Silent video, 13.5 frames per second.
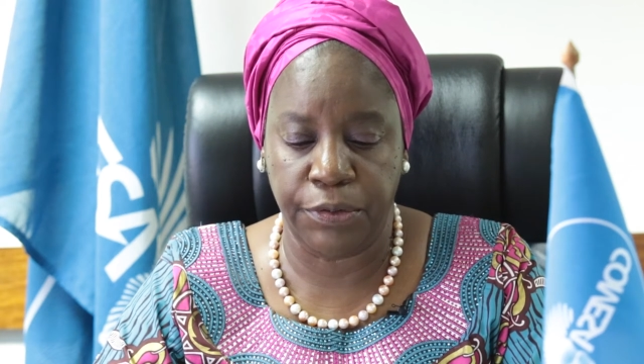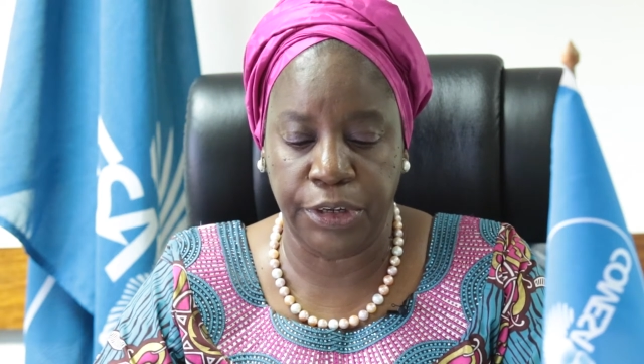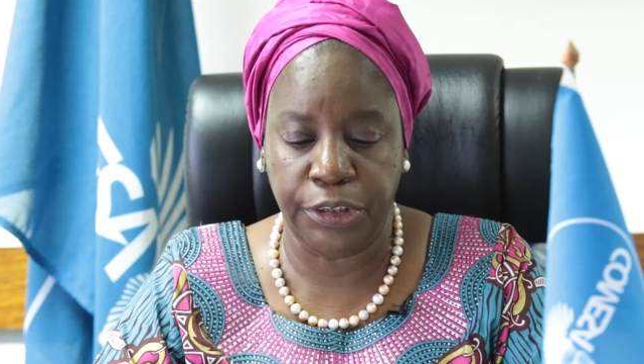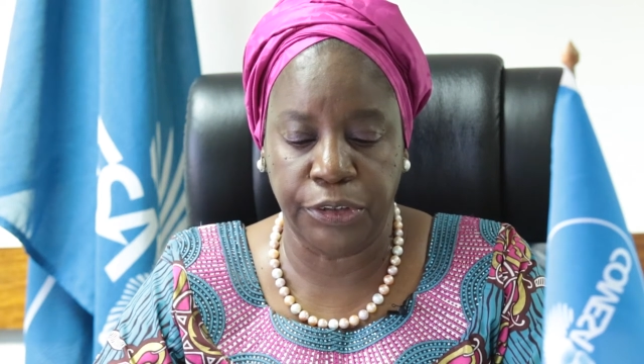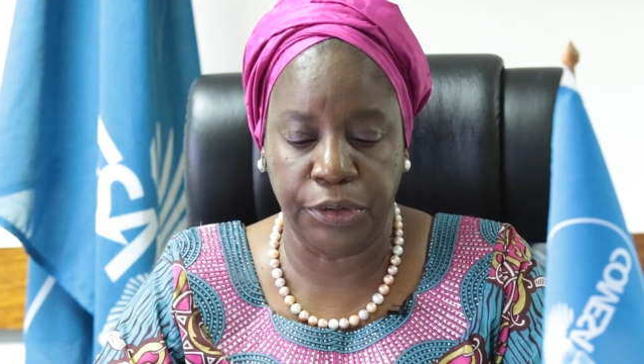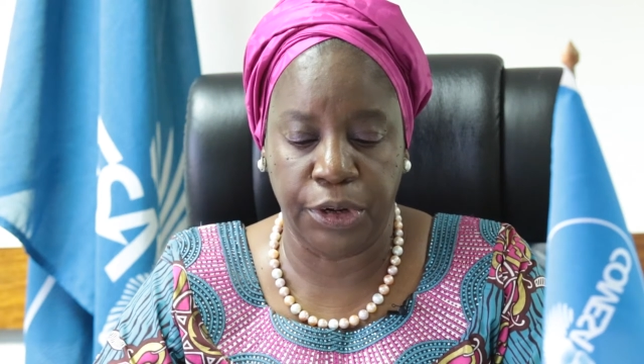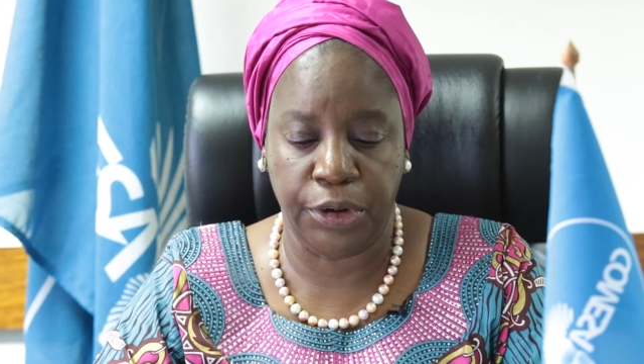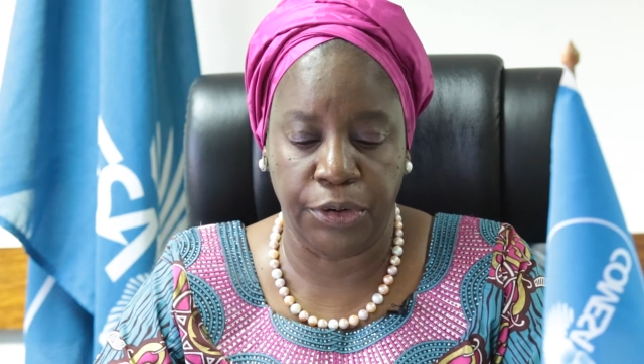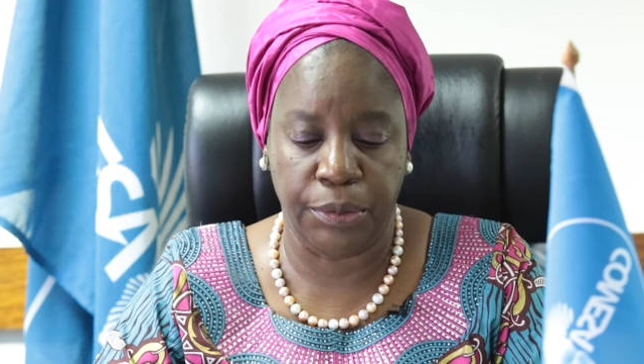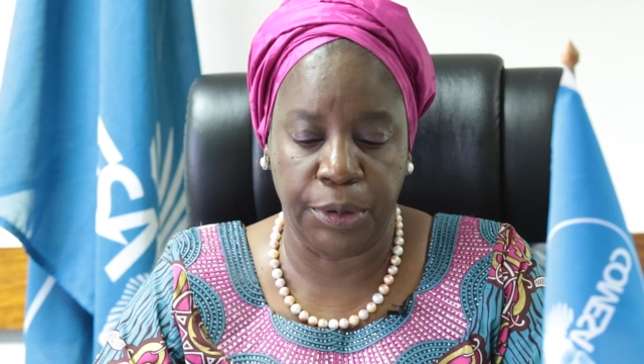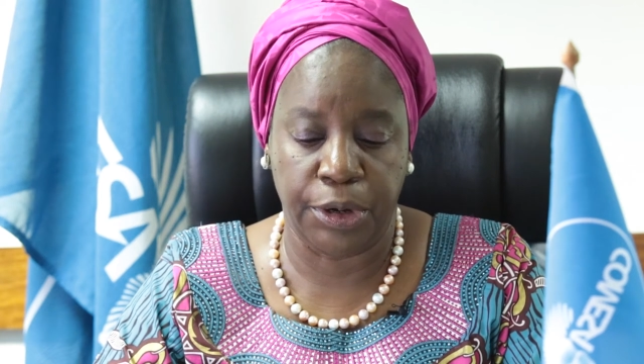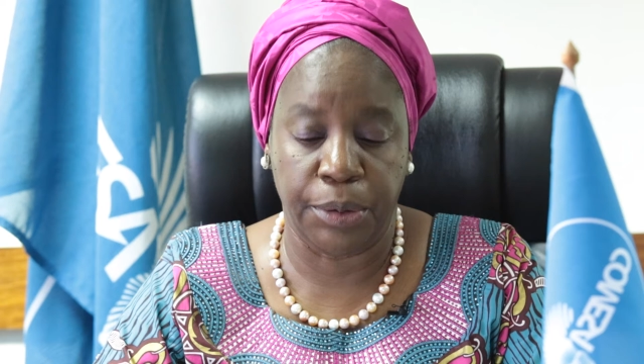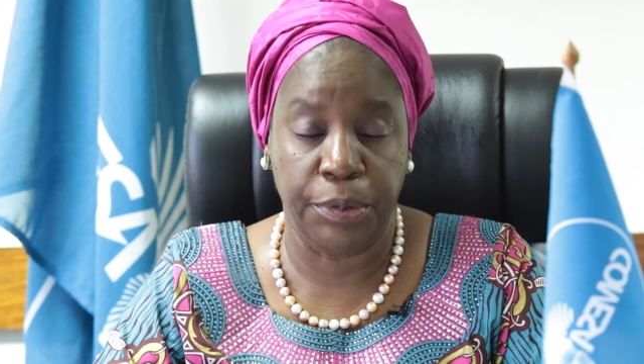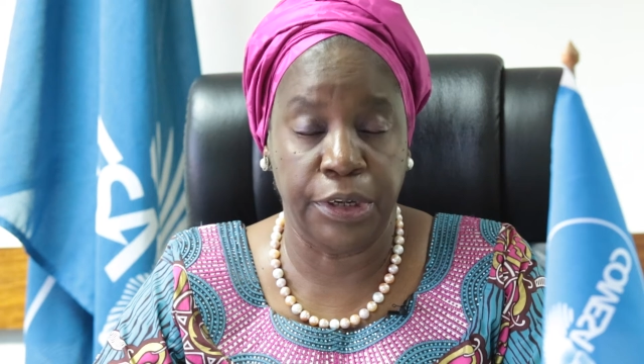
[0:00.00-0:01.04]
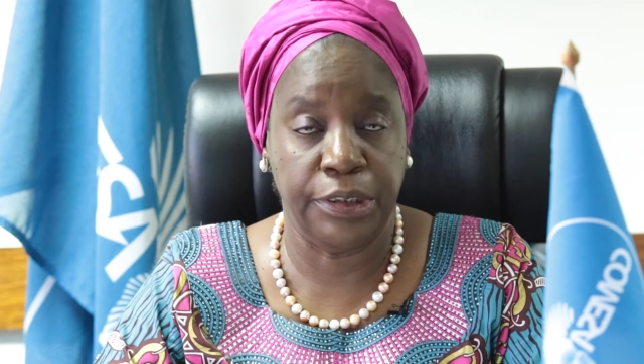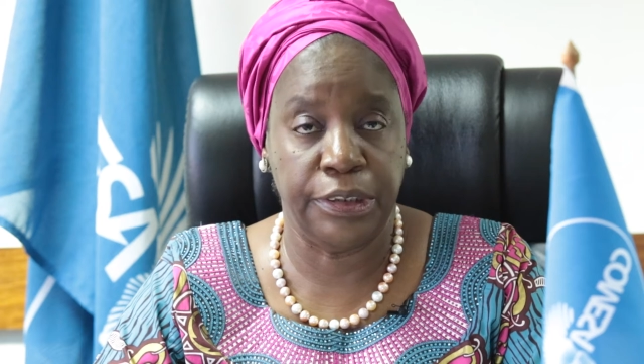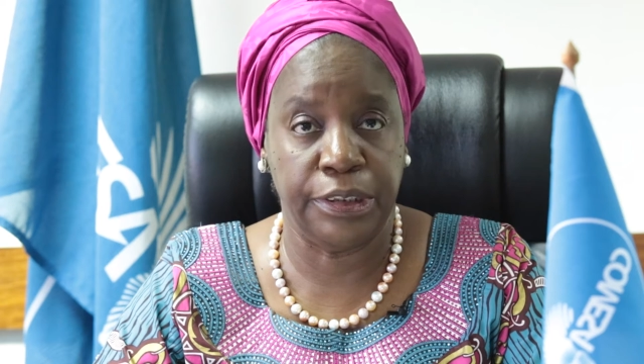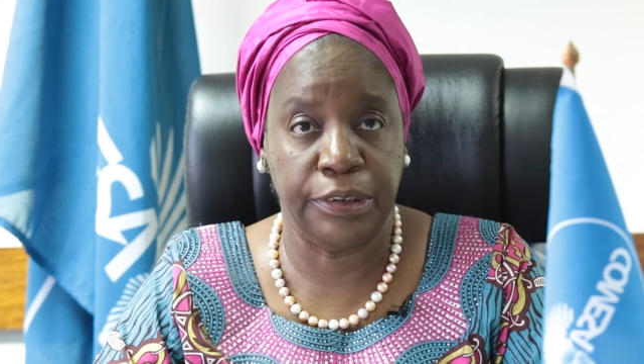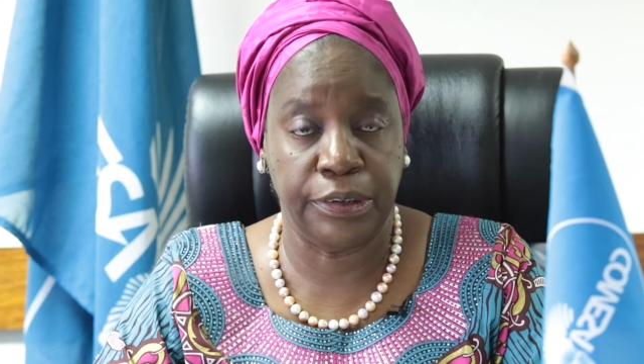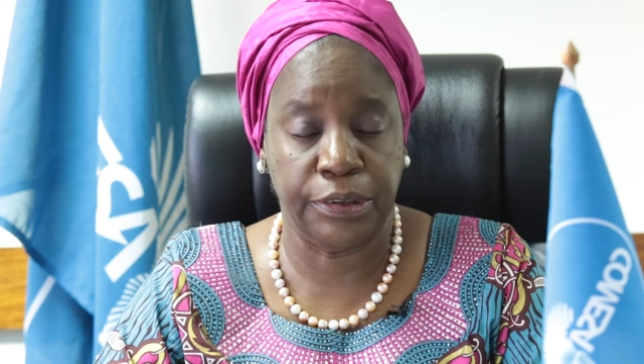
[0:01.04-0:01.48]
regional economic
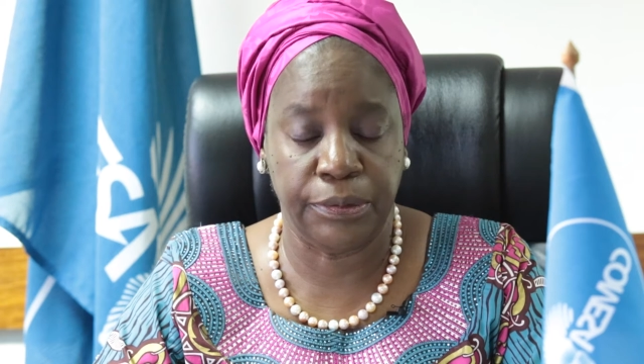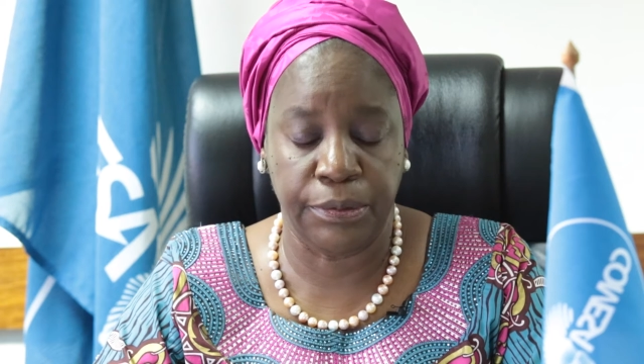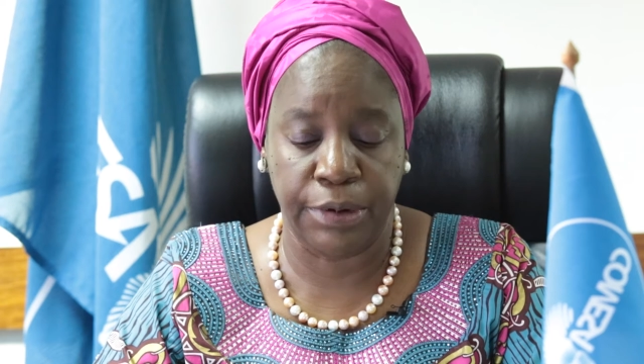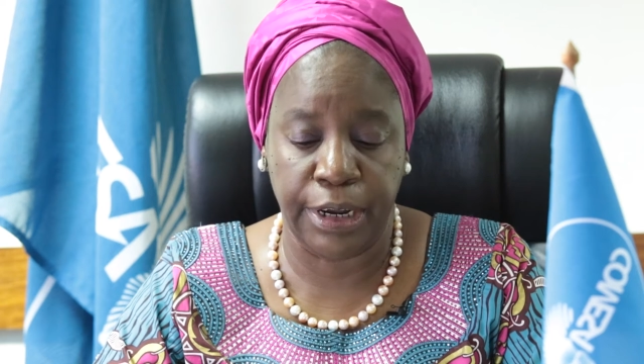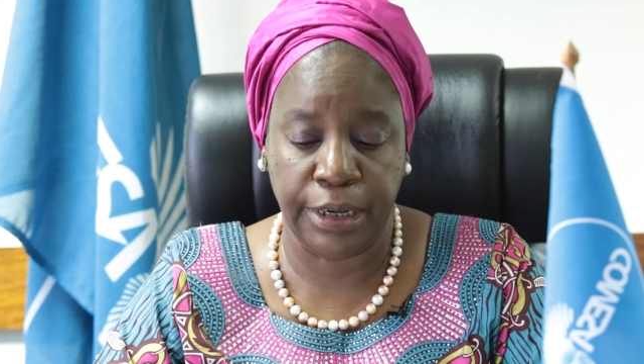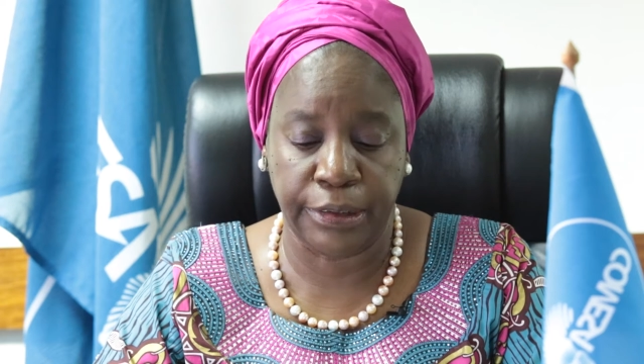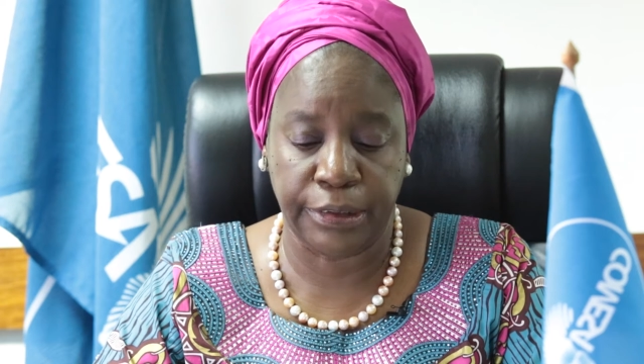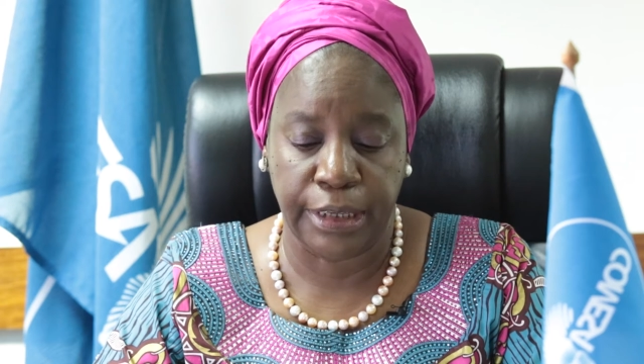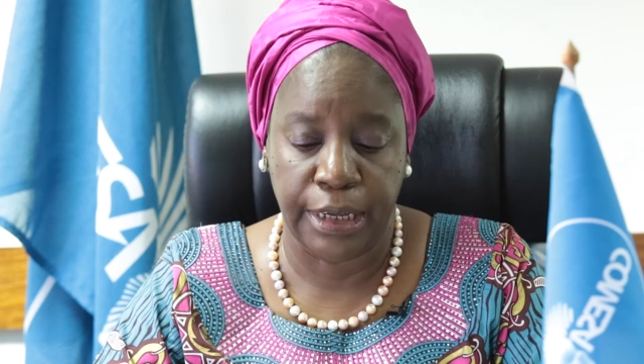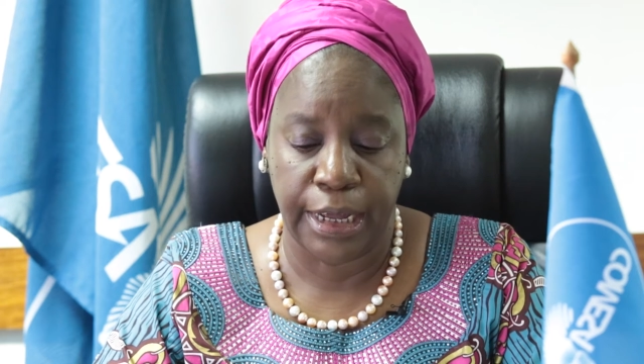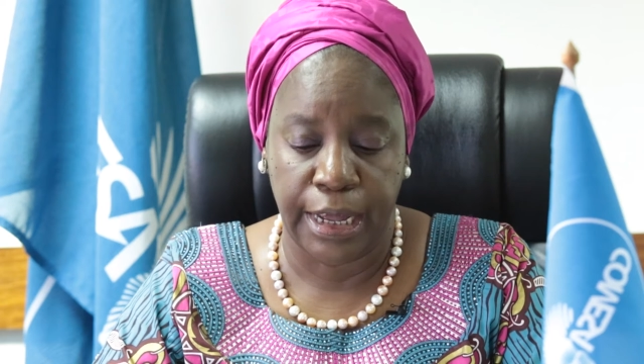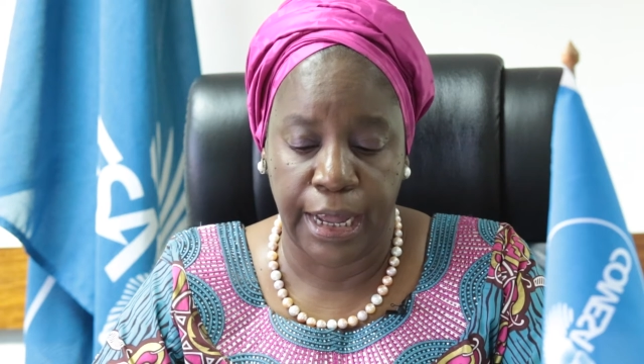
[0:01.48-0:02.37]
communities, RECs,